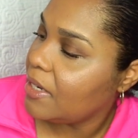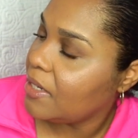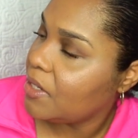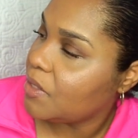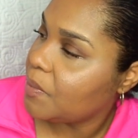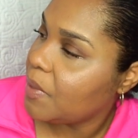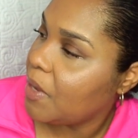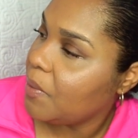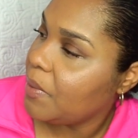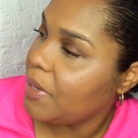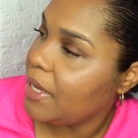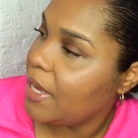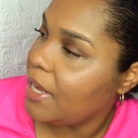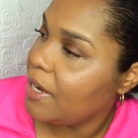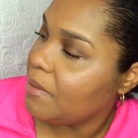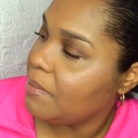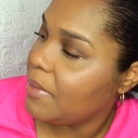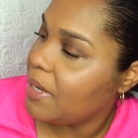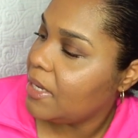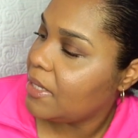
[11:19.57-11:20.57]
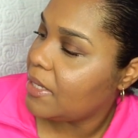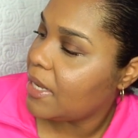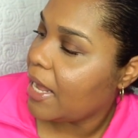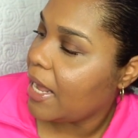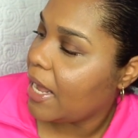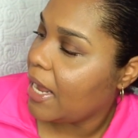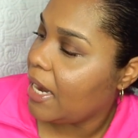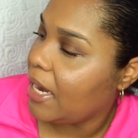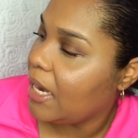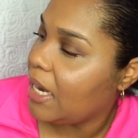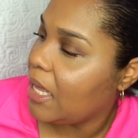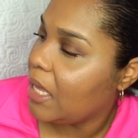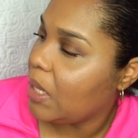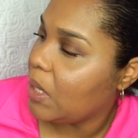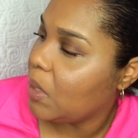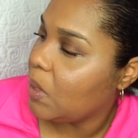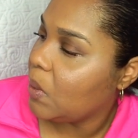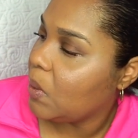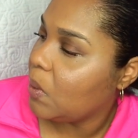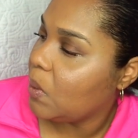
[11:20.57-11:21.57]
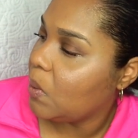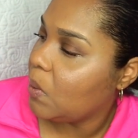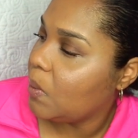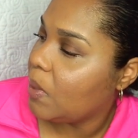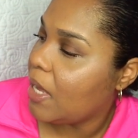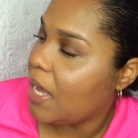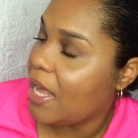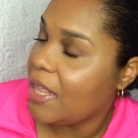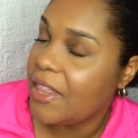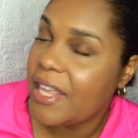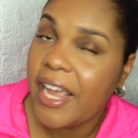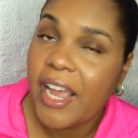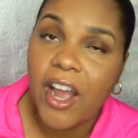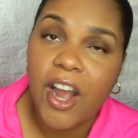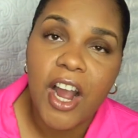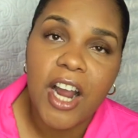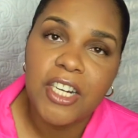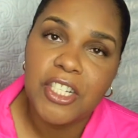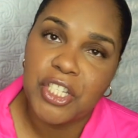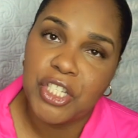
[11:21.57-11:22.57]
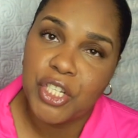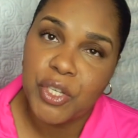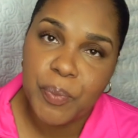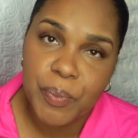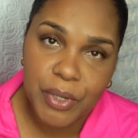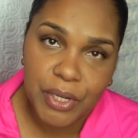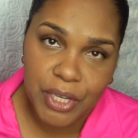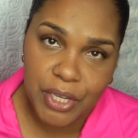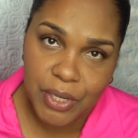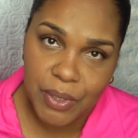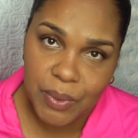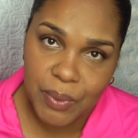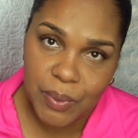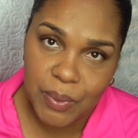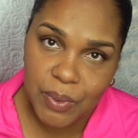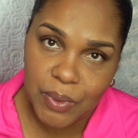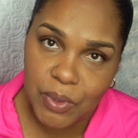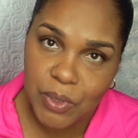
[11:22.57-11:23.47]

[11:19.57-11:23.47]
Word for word: This is what we get, Miss Halo. And they are super cute.